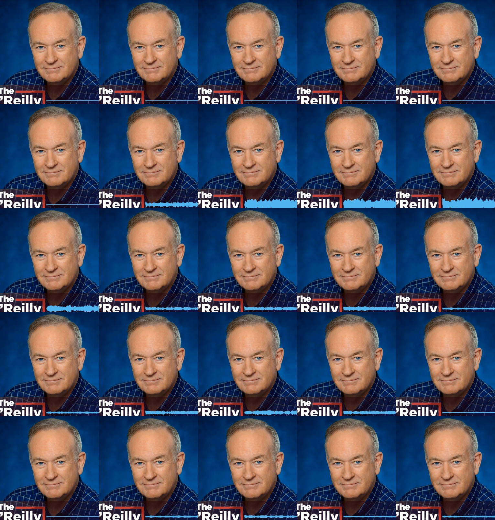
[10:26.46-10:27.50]

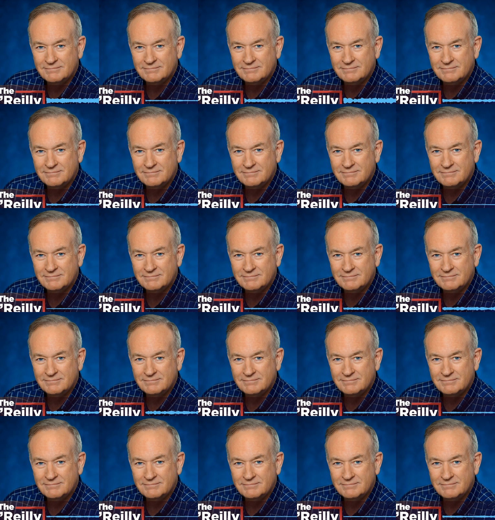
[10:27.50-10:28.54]

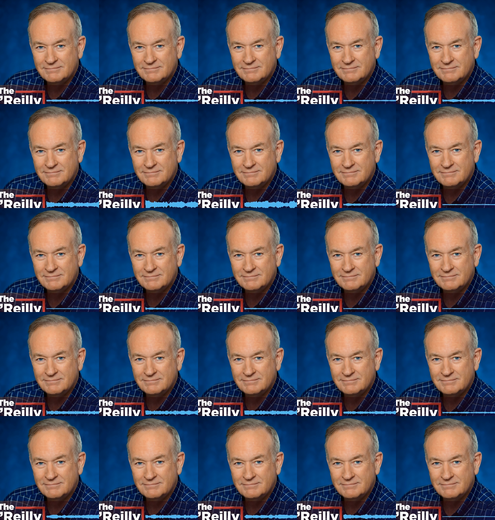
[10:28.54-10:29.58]

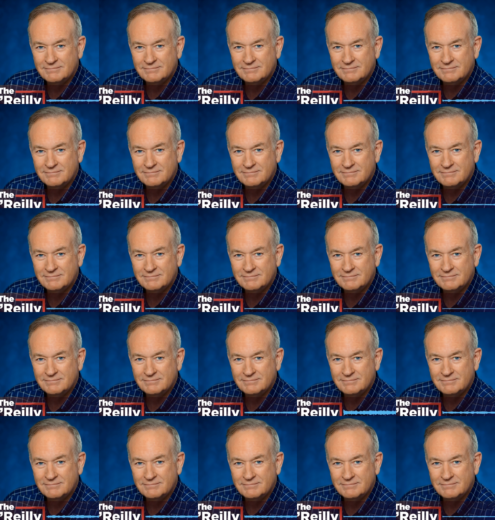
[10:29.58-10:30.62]

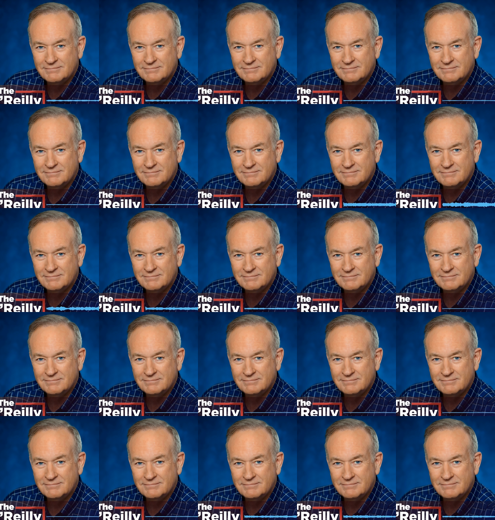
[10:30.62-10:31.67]

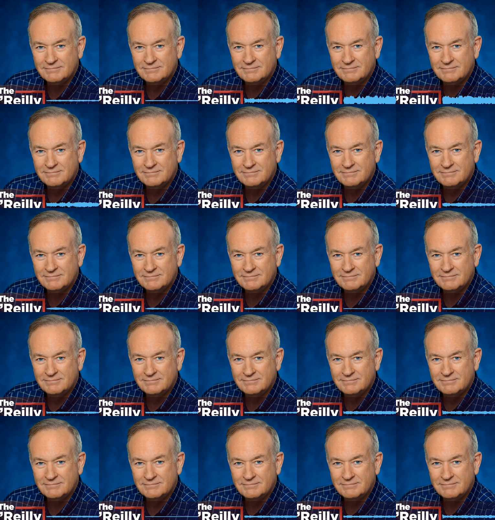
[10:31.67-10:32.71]

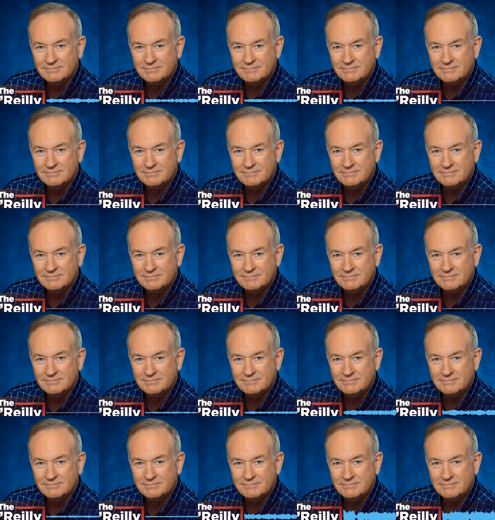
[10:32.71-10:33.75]

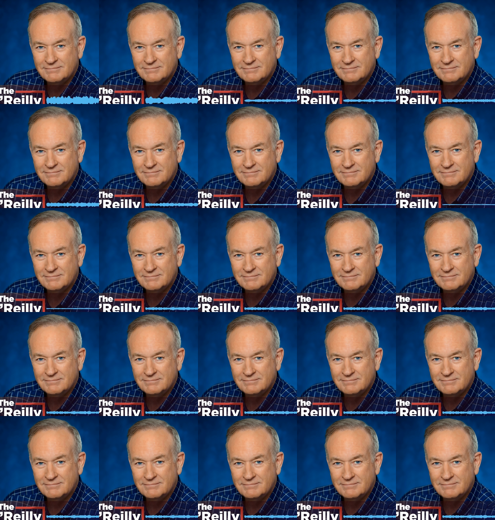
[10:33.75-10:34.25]
The face doesn't move, so there is nothing to read.